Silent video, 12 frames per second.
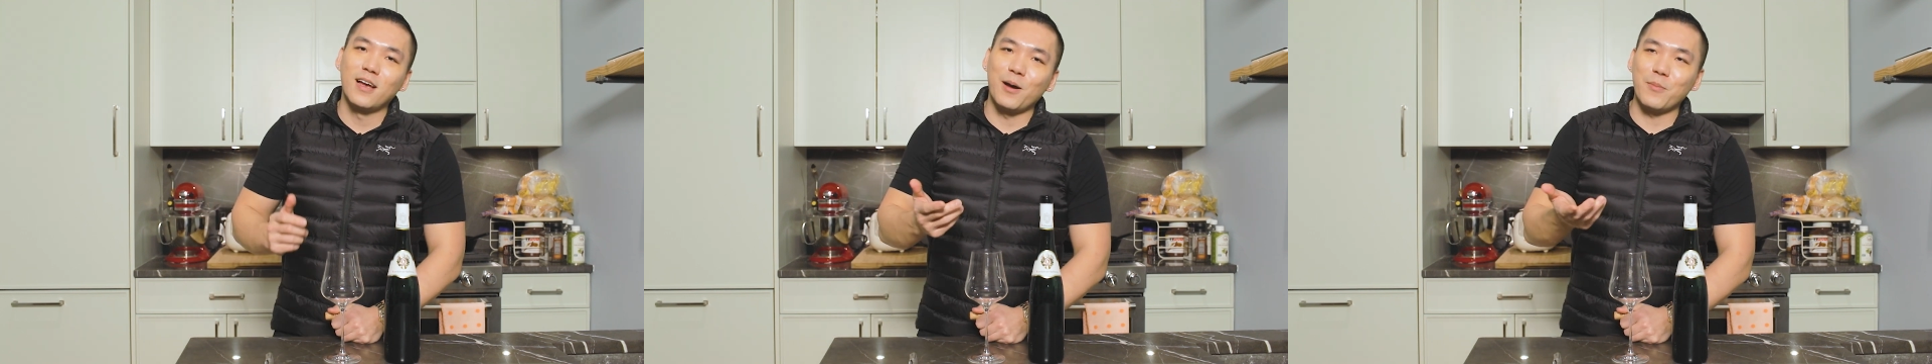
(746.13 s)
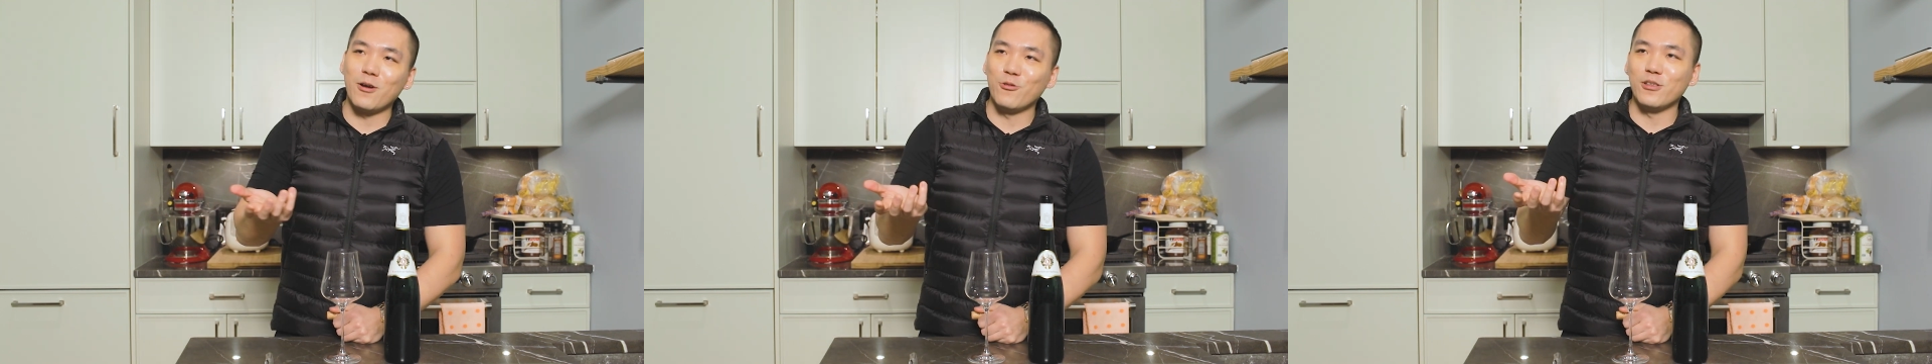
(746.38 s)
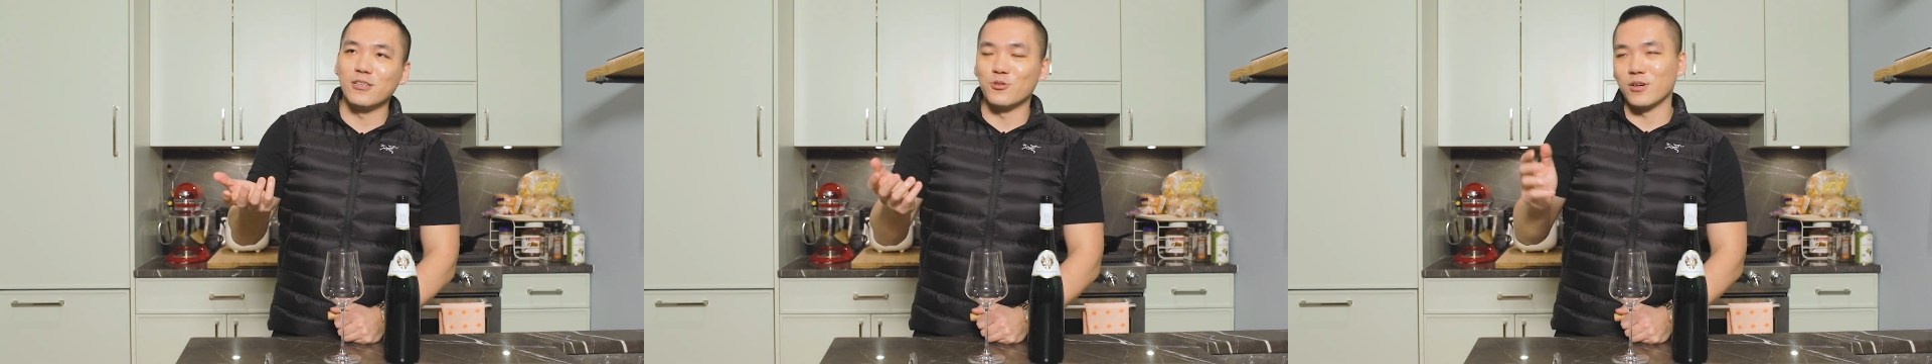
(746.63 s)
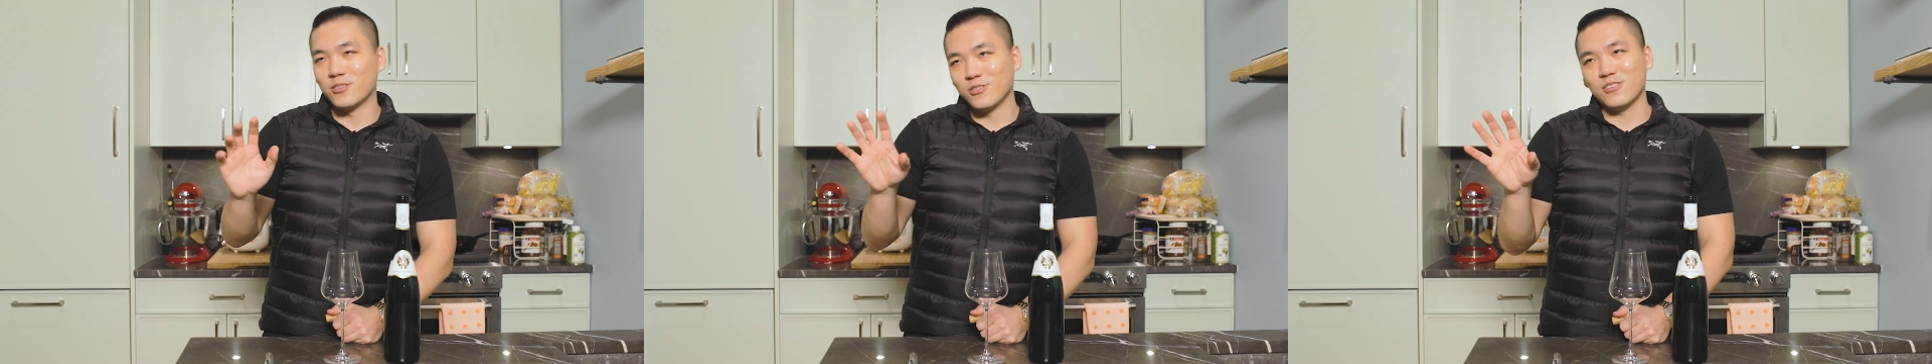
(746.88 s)
I'm not really
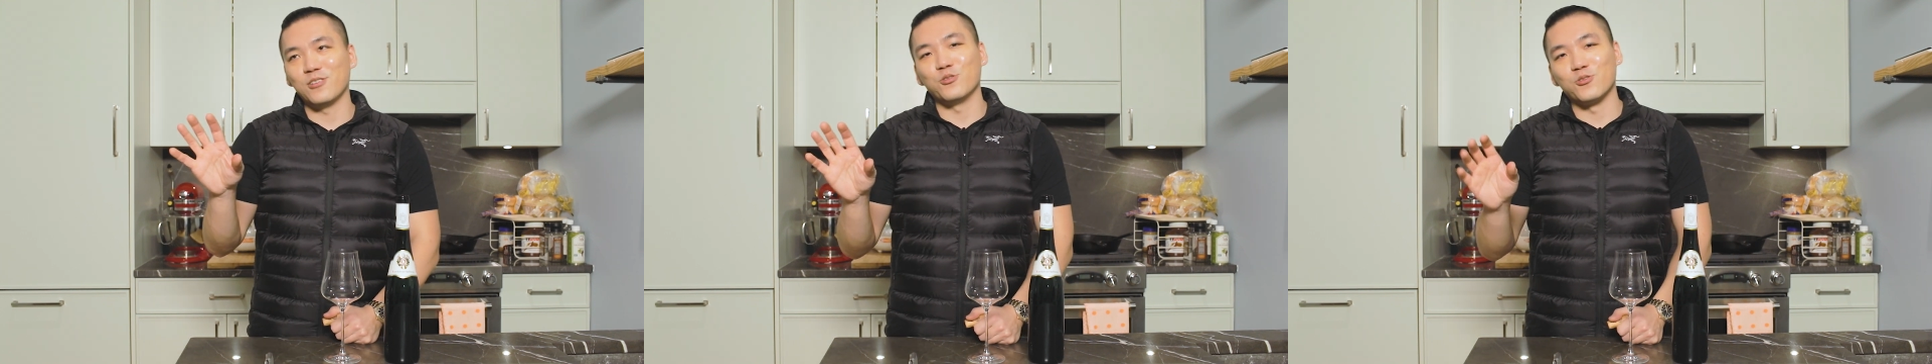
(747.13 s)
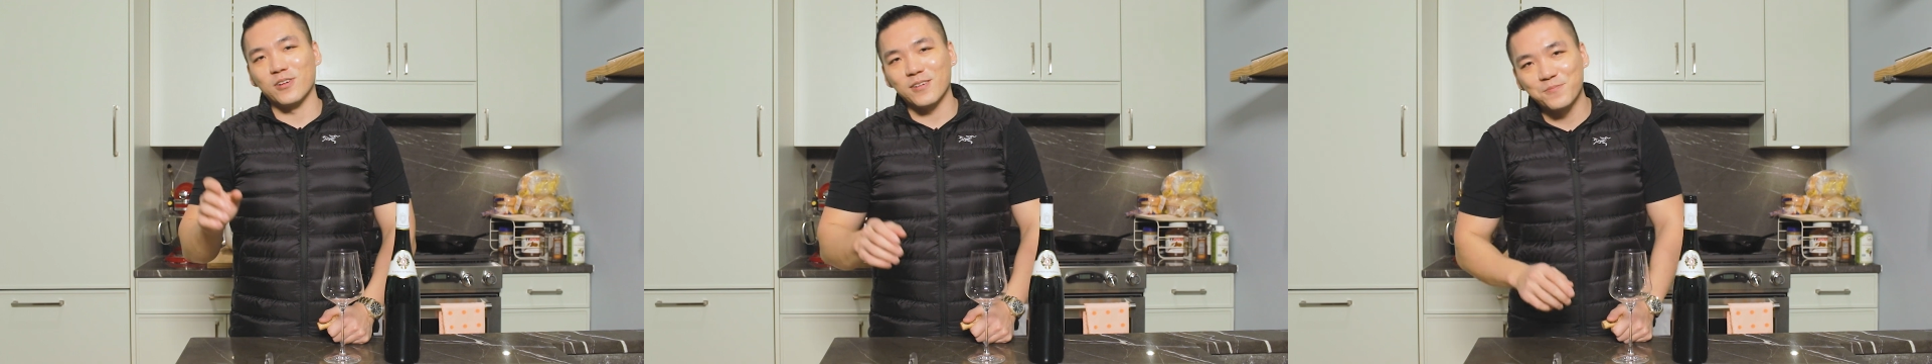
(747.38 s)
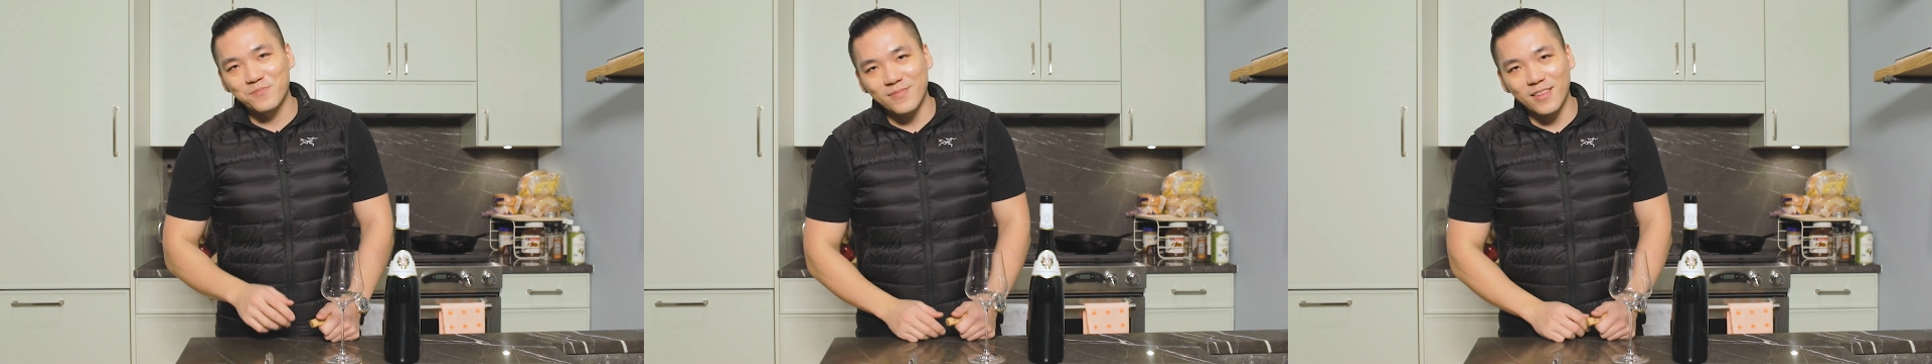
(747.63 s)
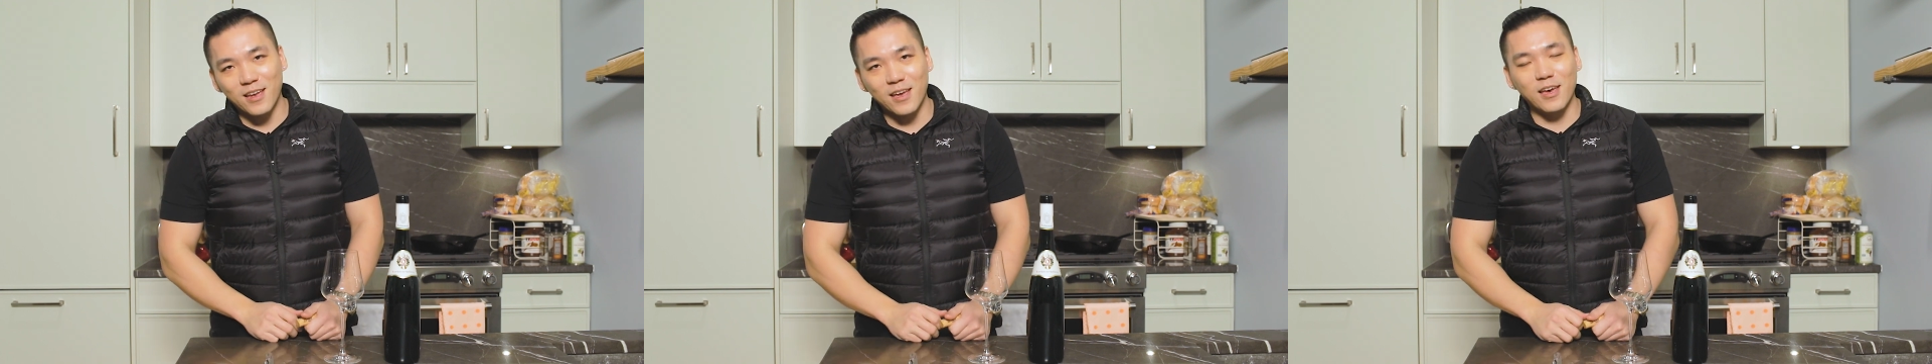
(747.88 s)
drunk, just a little drunk.
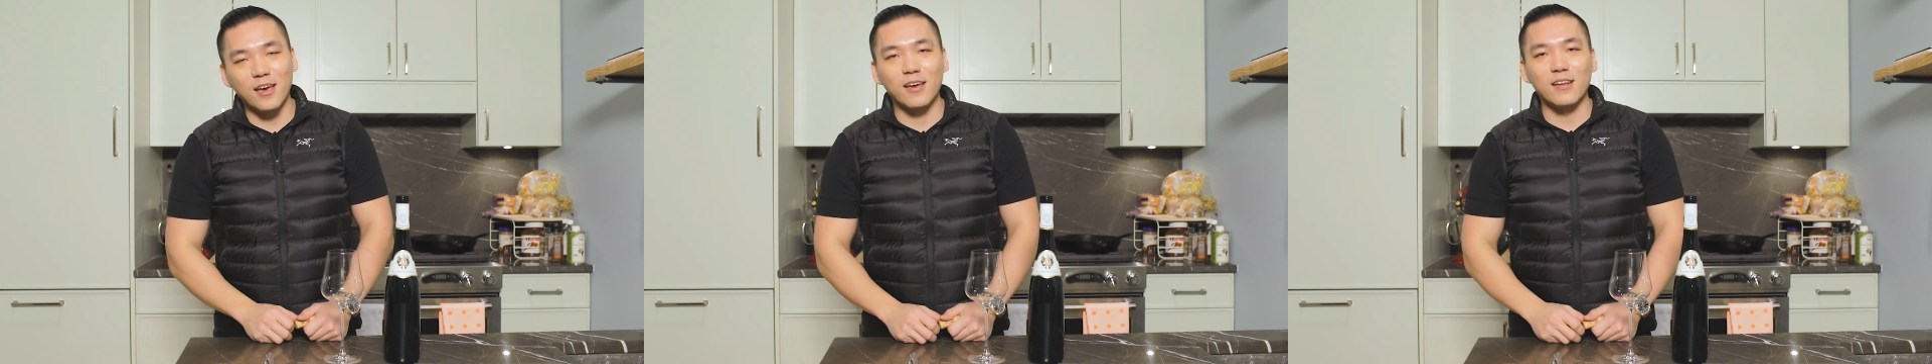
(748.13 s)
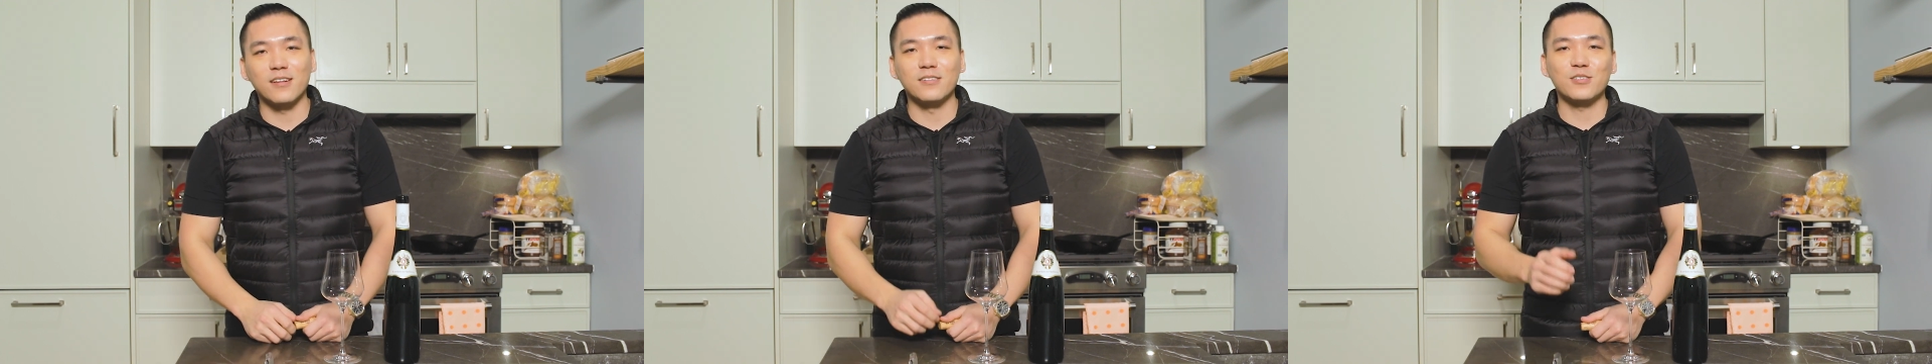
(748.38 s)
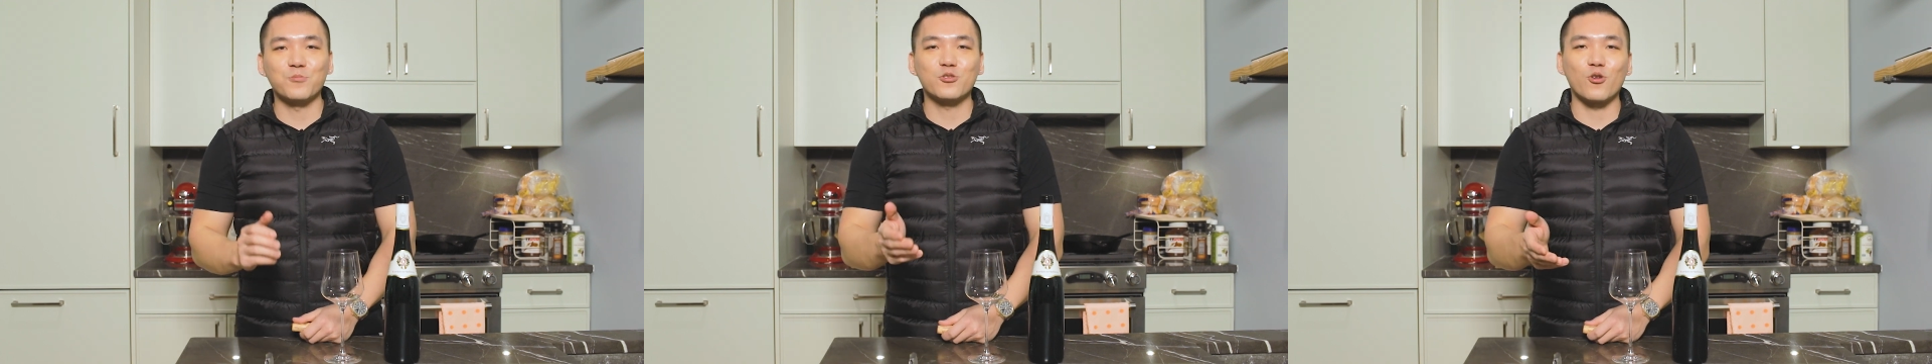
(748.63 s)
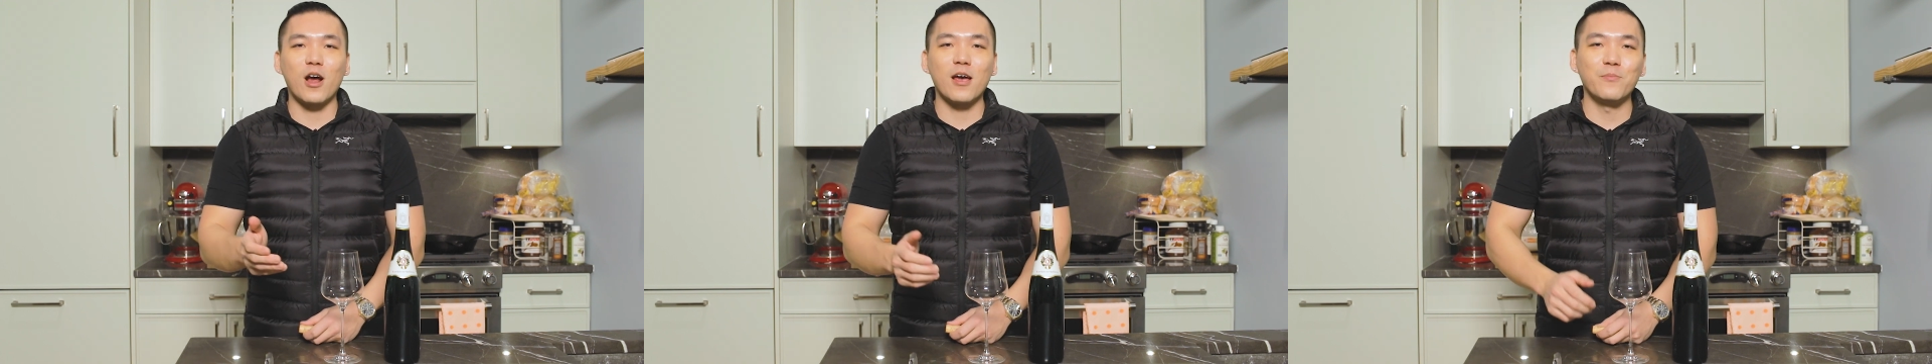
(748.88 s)
And
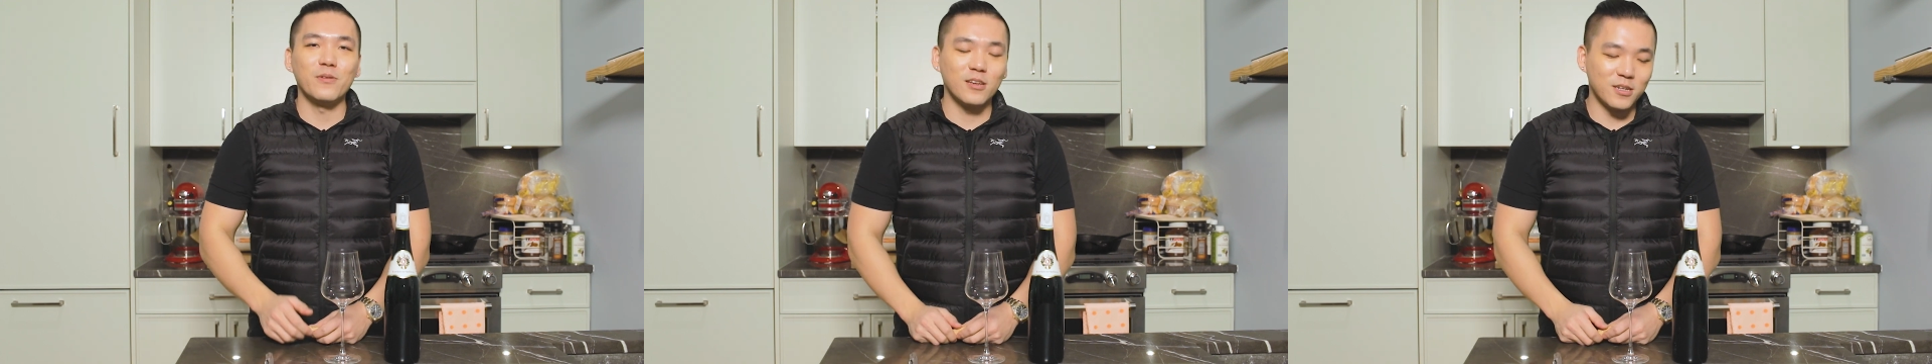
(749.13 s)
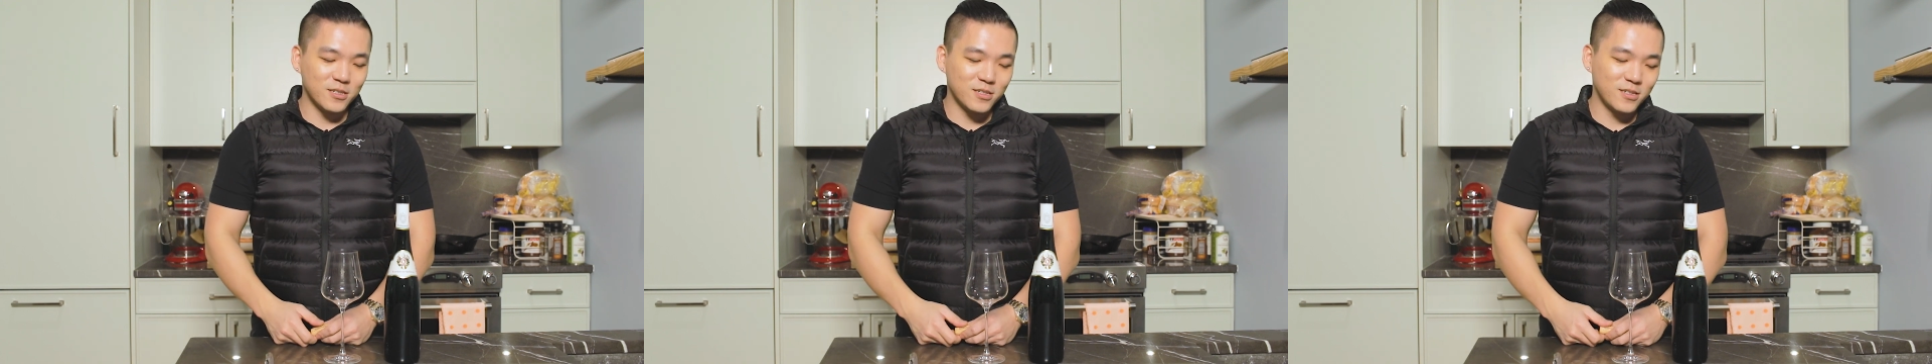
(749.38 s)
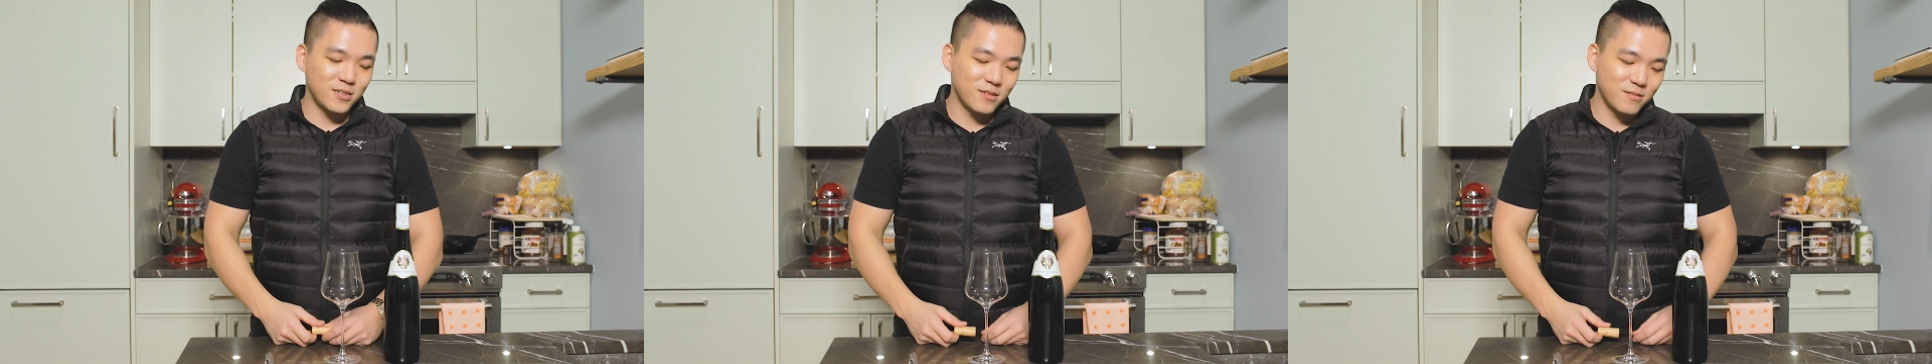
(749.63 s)
subscribe, because